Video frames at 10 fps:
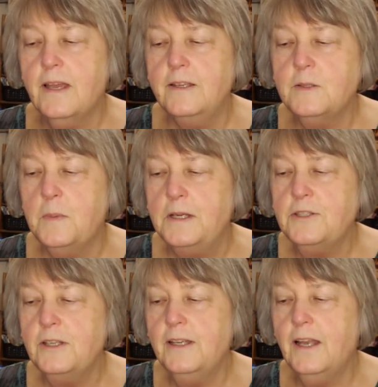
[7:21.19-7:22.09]
I
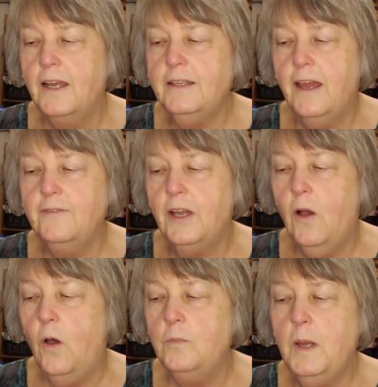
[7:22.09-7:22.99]
especially liked having
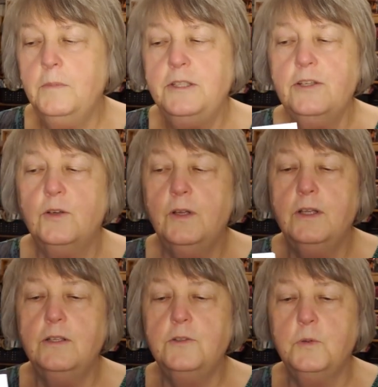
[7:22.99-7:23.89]
all my
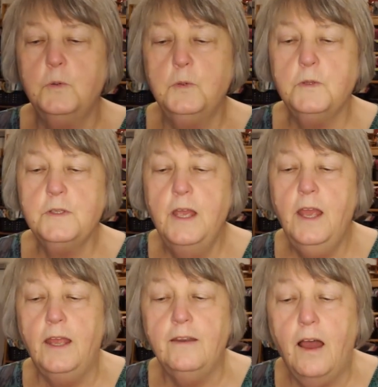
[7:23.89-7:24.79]
material and tools
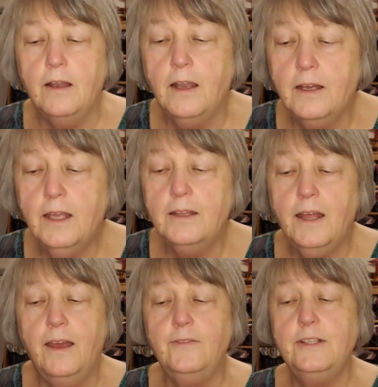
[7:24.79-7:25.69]
and not lugging
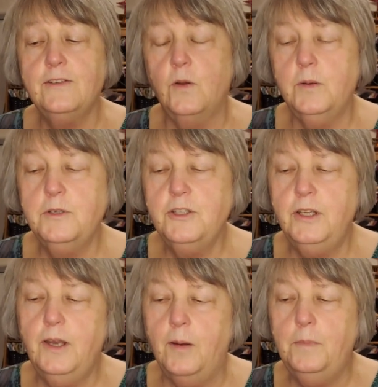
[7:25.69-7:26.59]
the heavy sewing
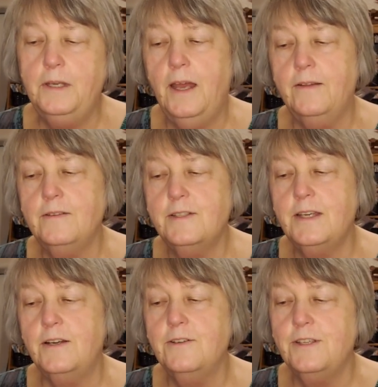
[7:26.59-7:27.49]
machine up and down the
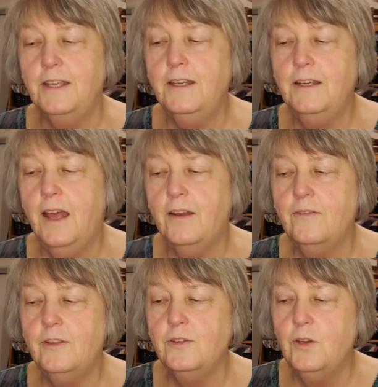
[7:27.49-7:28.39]
stairs, in and out
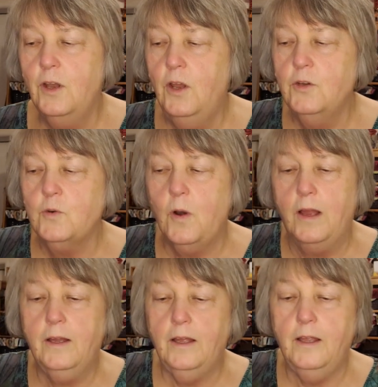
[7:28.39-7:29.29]
of the
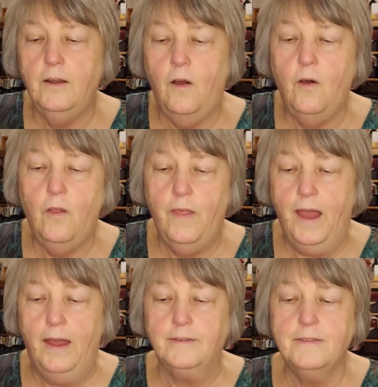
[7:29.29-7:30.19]
trunk and all
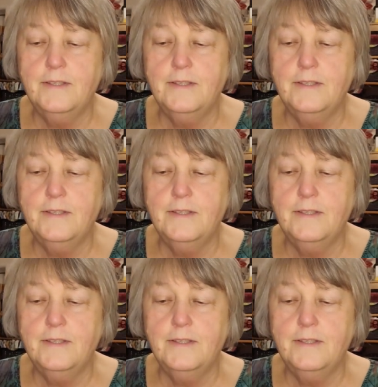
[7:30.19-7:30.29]
that.